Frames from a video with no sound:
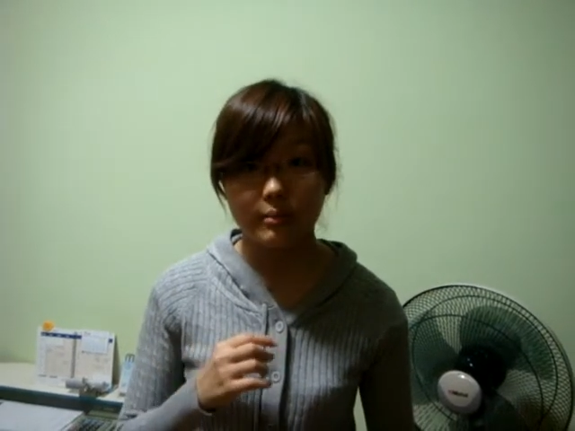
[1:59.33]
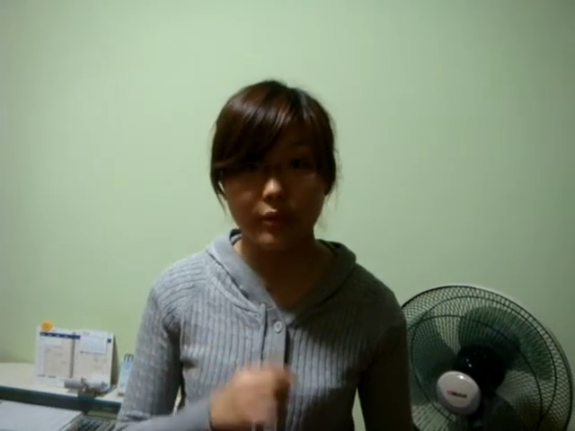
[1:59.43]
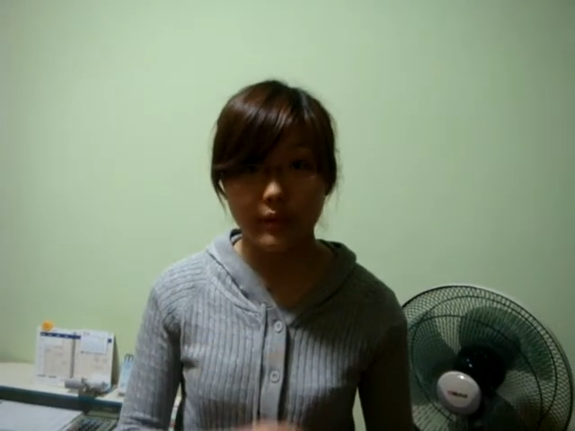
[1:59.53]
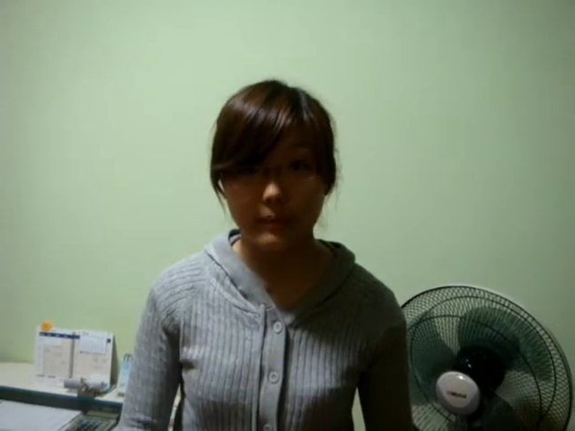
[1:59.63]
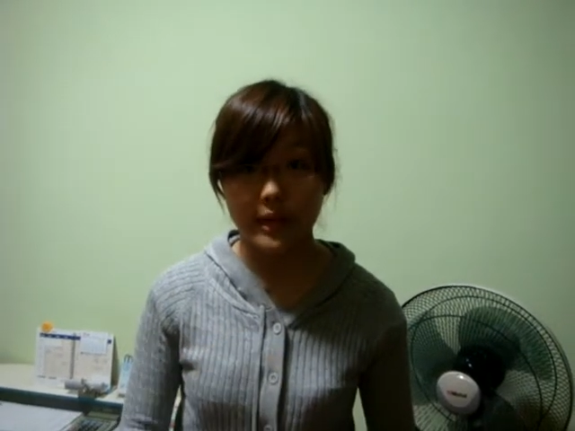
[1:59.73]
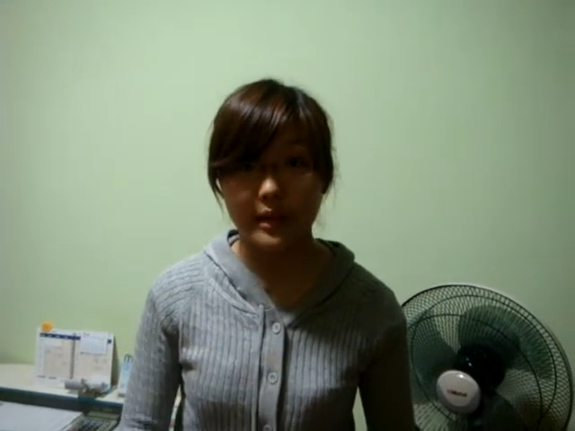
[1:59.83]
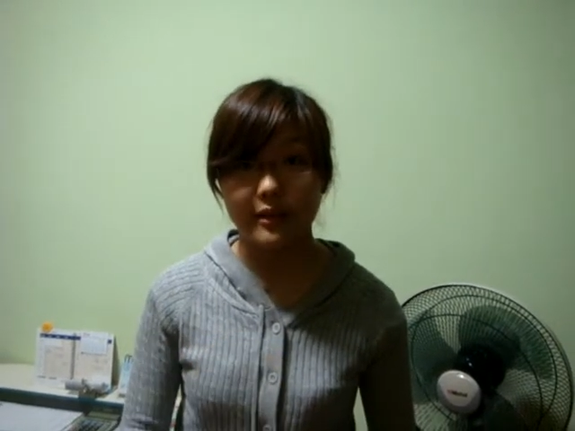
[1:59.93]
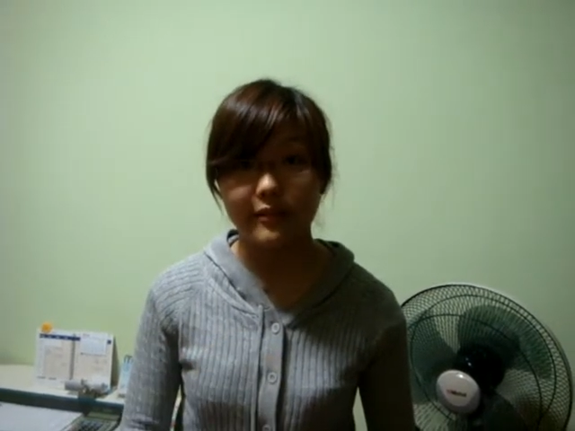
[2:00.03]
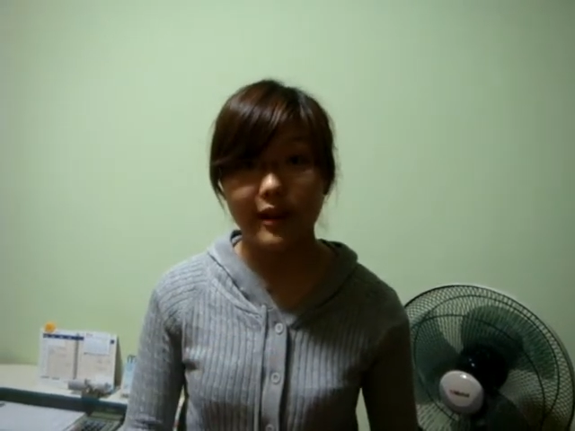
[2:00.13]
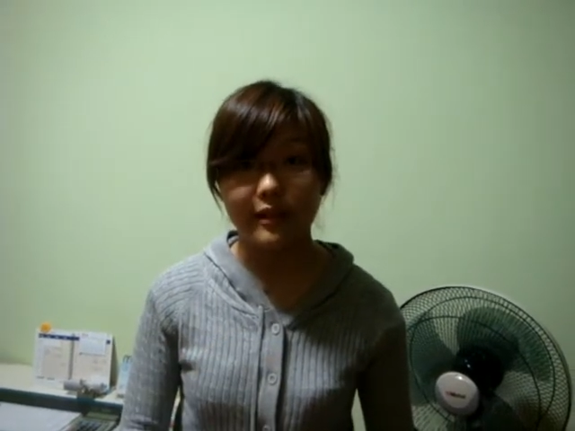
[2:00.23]
movie maker
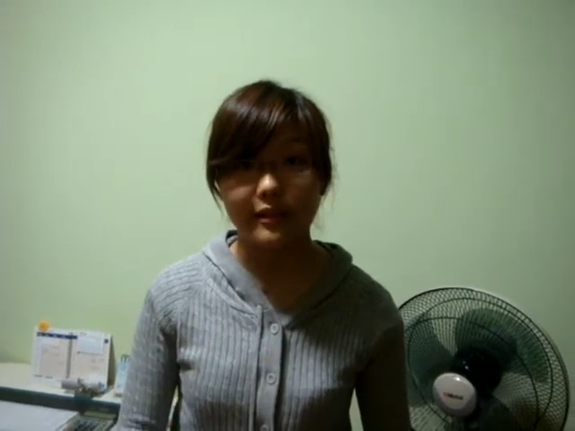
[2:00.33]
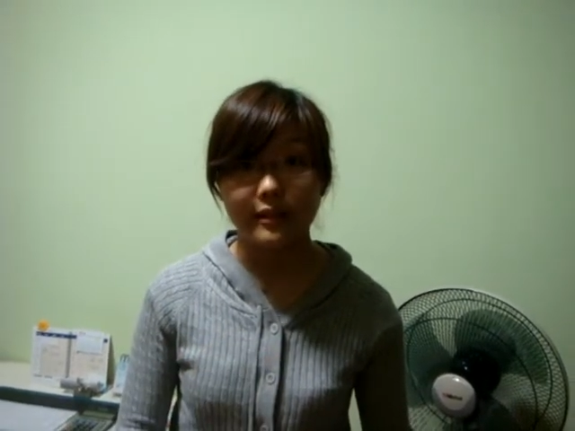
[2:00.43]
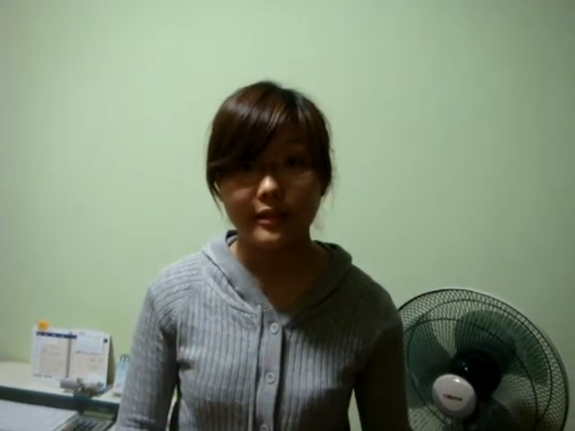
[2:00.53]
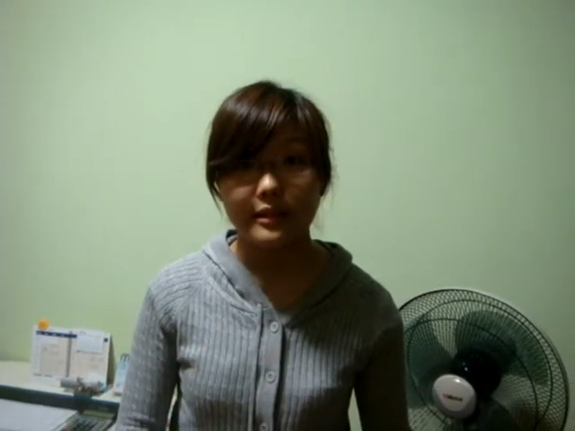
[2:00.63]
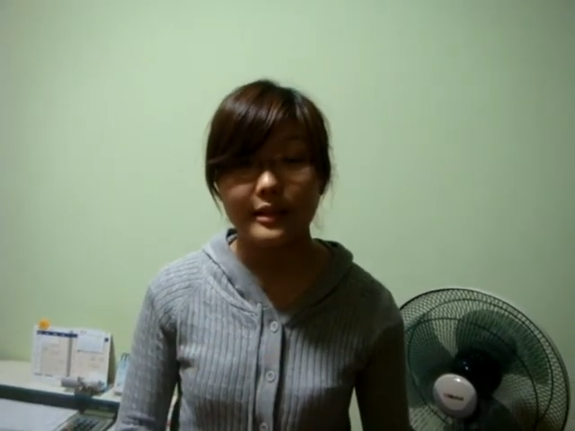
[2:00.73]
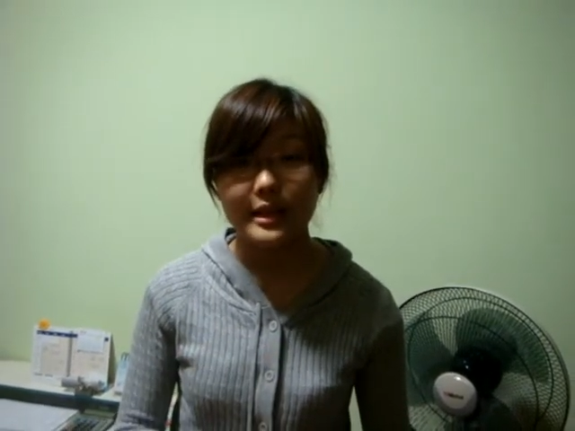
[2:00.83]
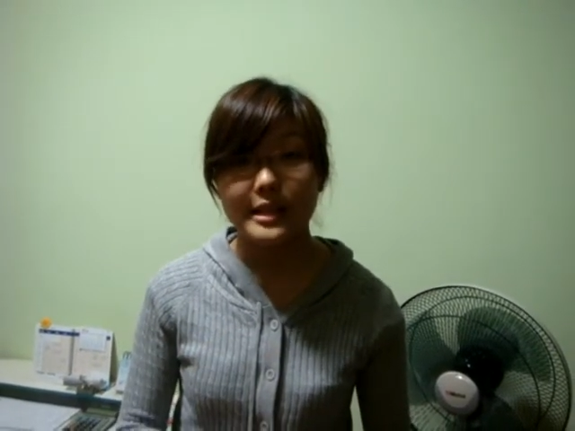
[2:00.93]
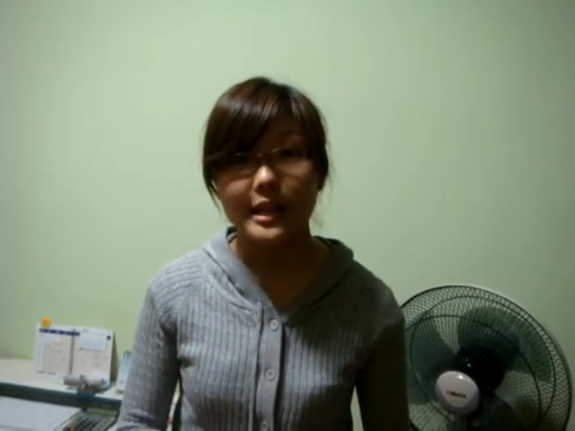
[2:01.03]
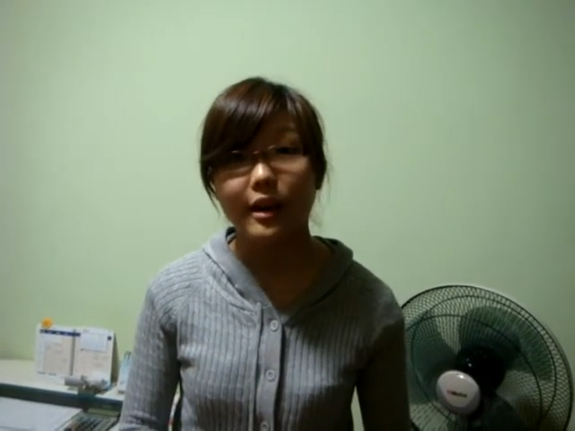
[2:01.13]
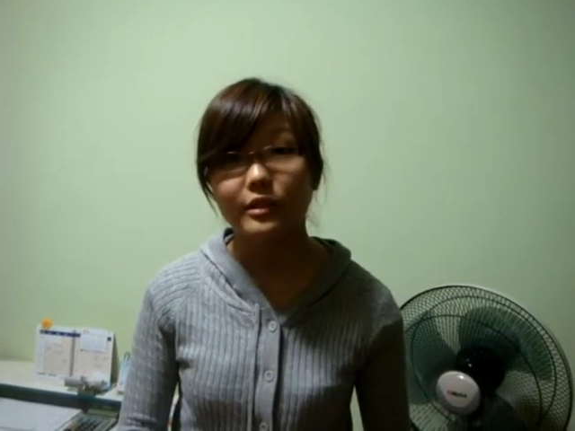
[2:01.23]
file.
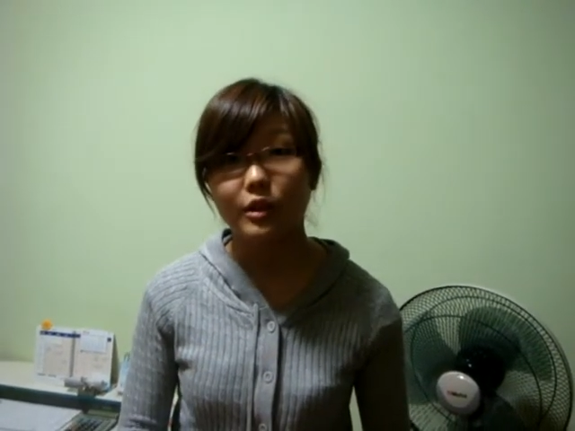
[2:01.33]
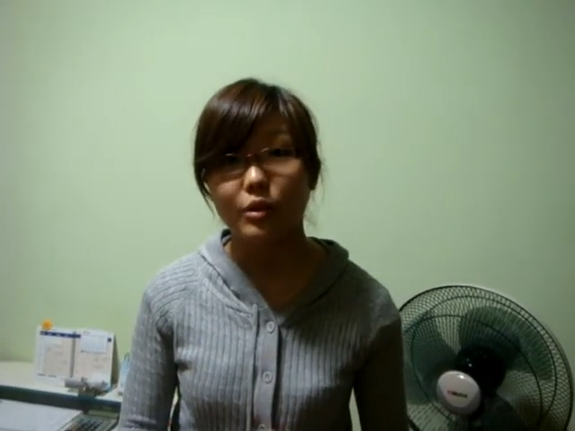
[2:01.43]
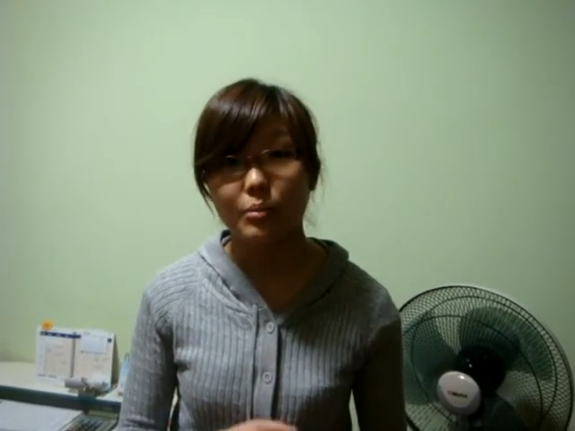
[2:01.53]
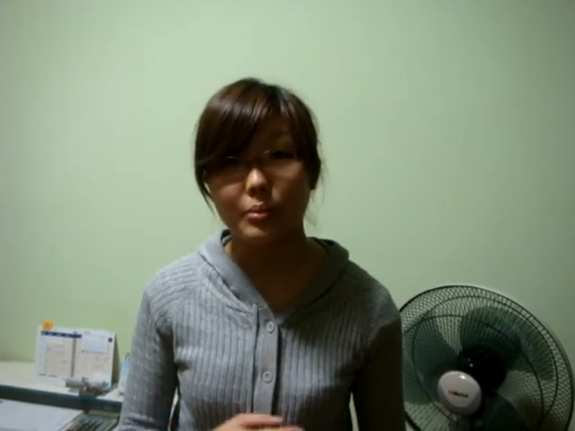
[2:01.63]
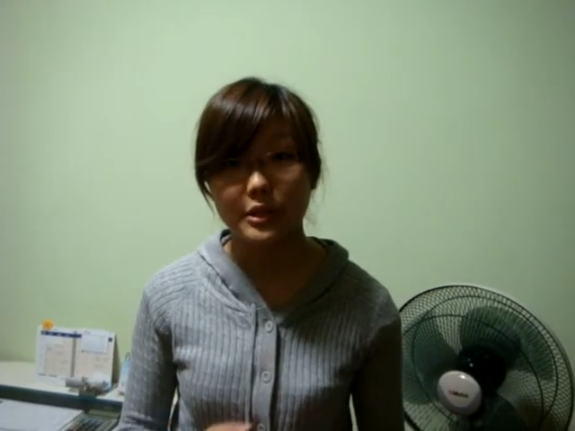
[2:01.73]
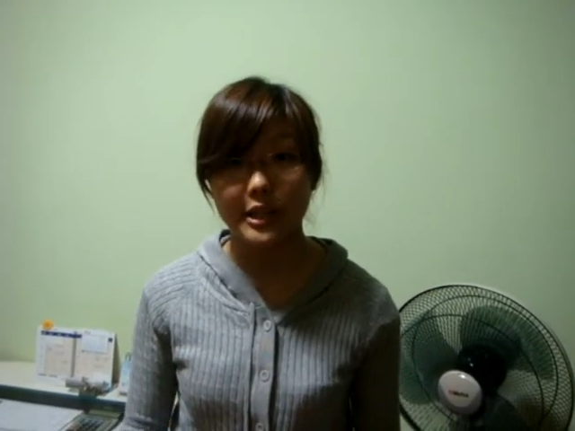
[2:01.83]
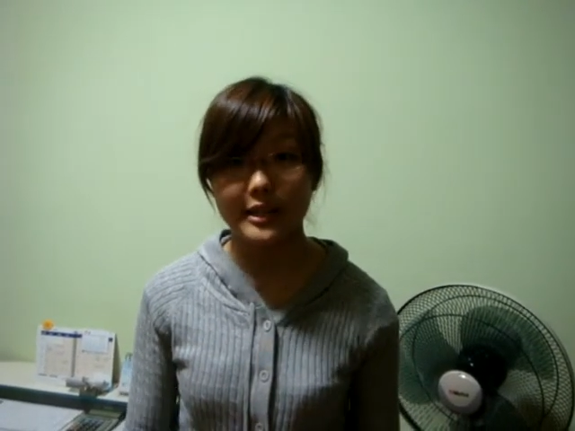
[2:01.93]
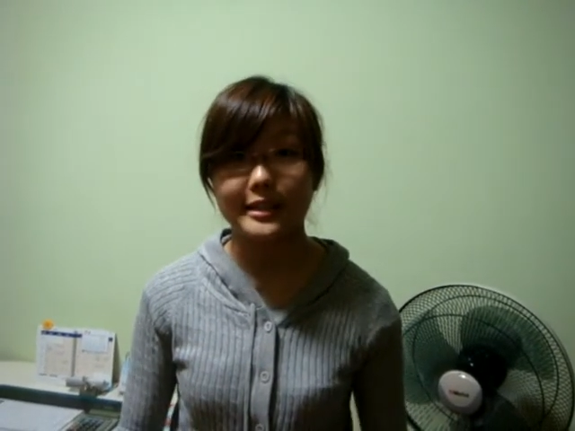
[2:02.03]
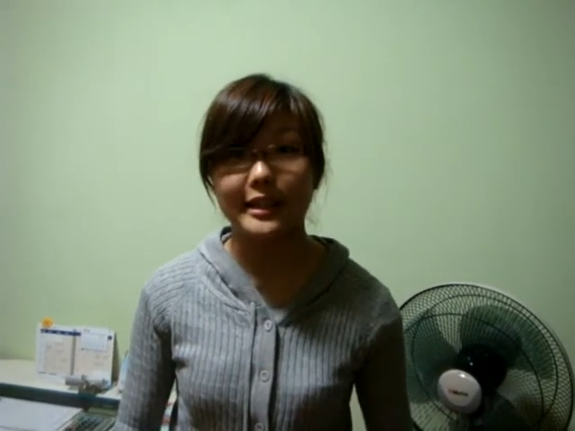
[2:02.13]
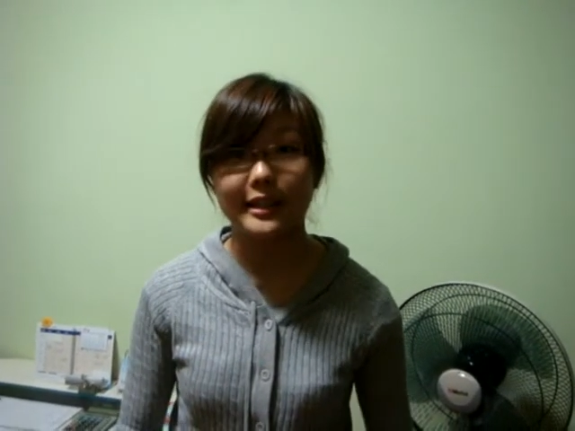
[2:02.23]
That's how the whole
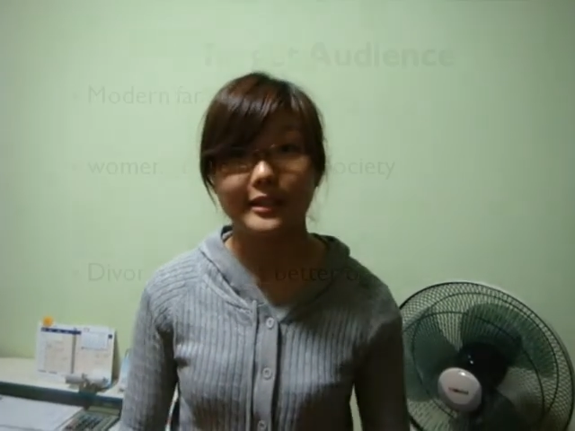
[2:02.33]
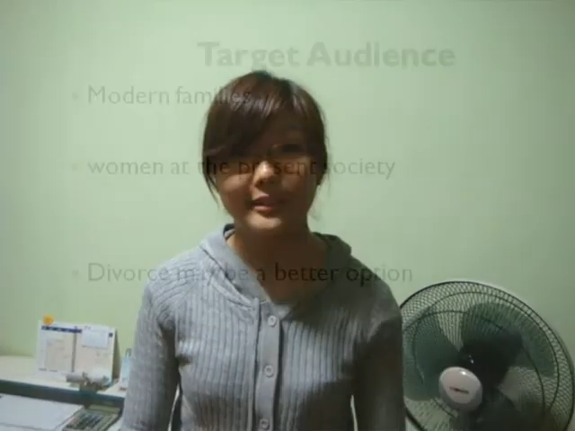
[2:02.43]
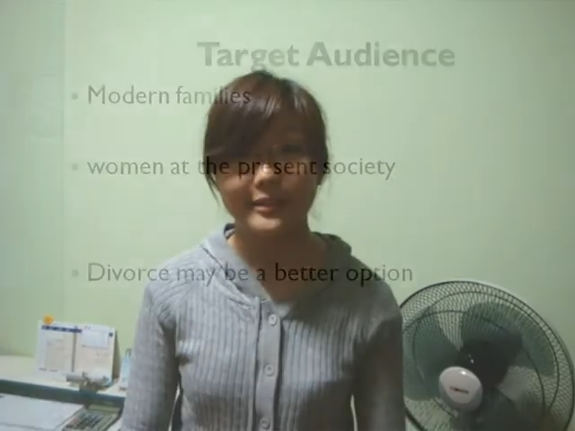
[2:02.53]
project is done.